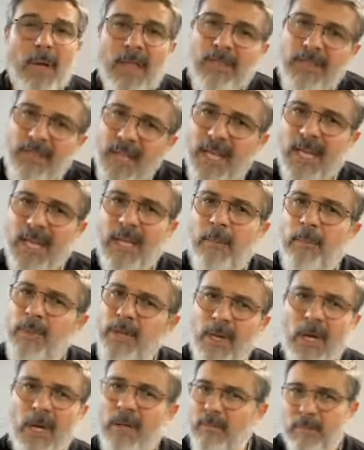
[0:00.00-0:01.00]
athletic, but
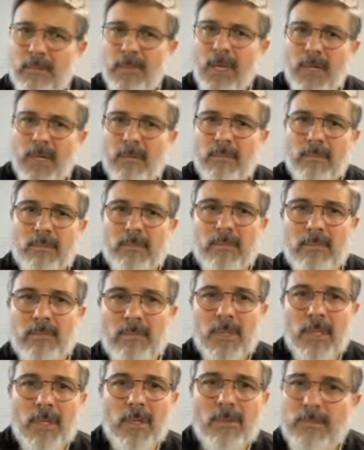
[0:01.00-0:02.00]
not
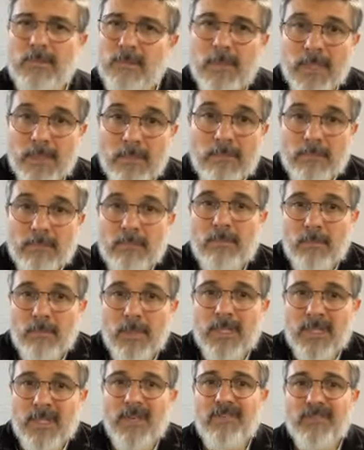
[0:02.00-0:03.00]
you know,
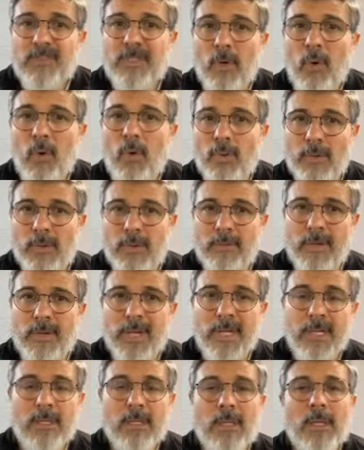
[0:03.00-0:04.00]
but definitely older,
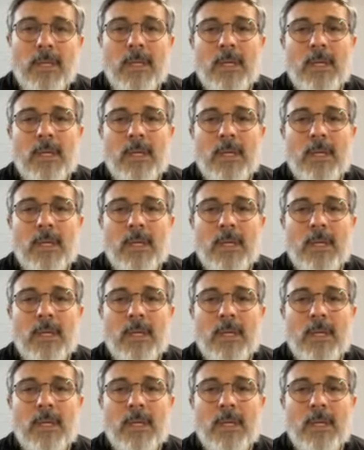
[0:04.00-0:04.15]
right?